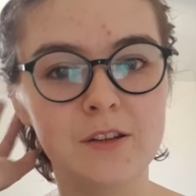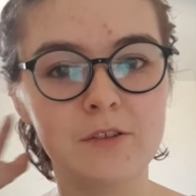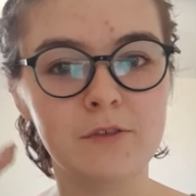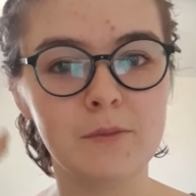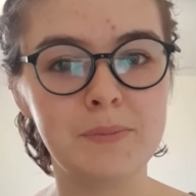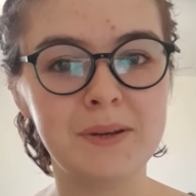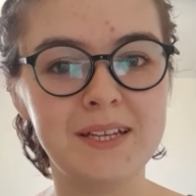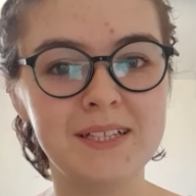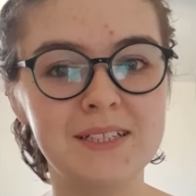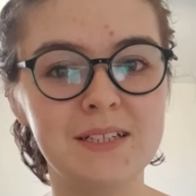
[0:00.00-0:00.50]
the
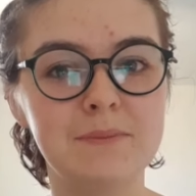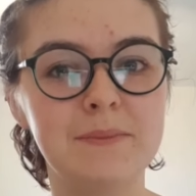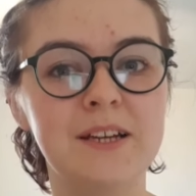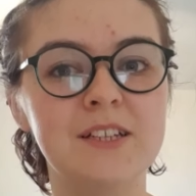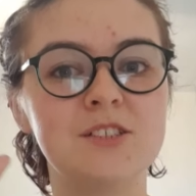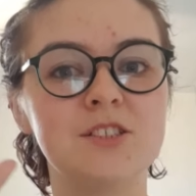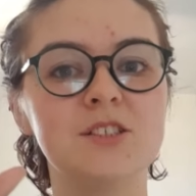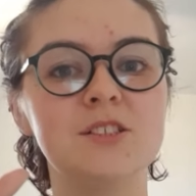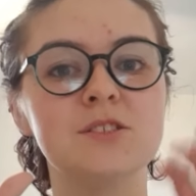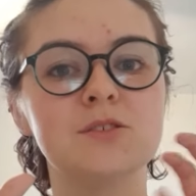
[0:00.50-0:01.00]
repeated
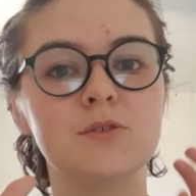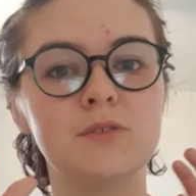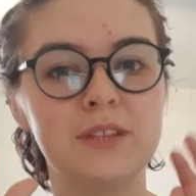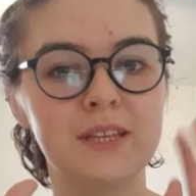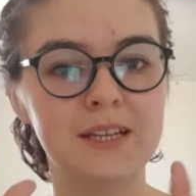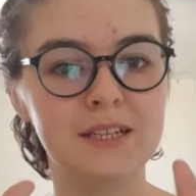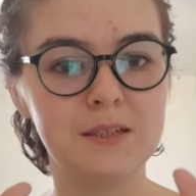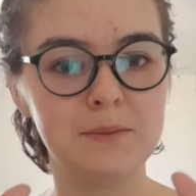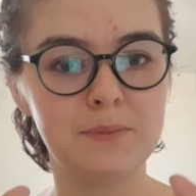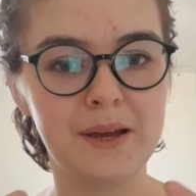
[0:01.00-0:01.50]
measures or
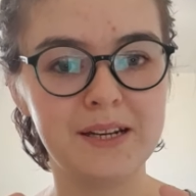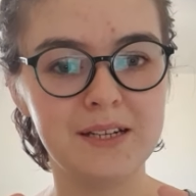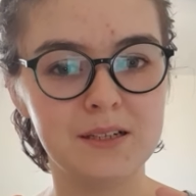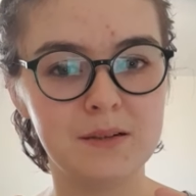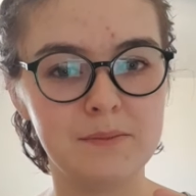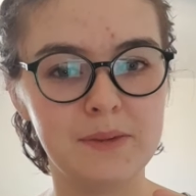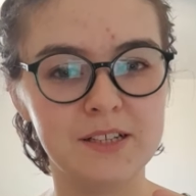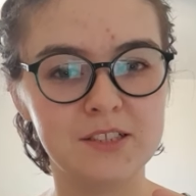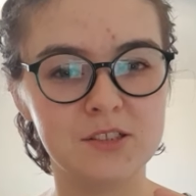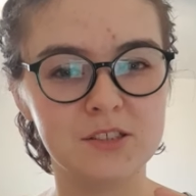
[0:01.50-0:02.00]
the
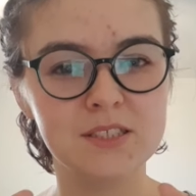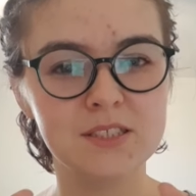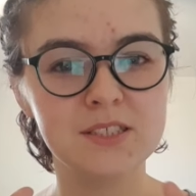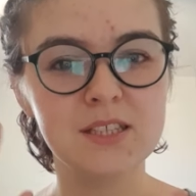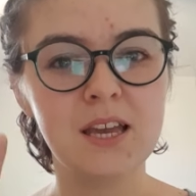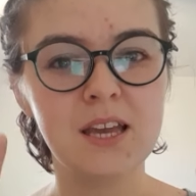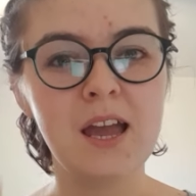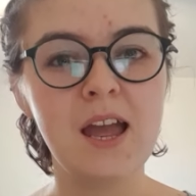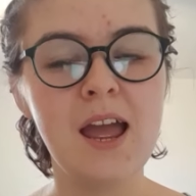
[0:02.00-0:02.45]
independent measures,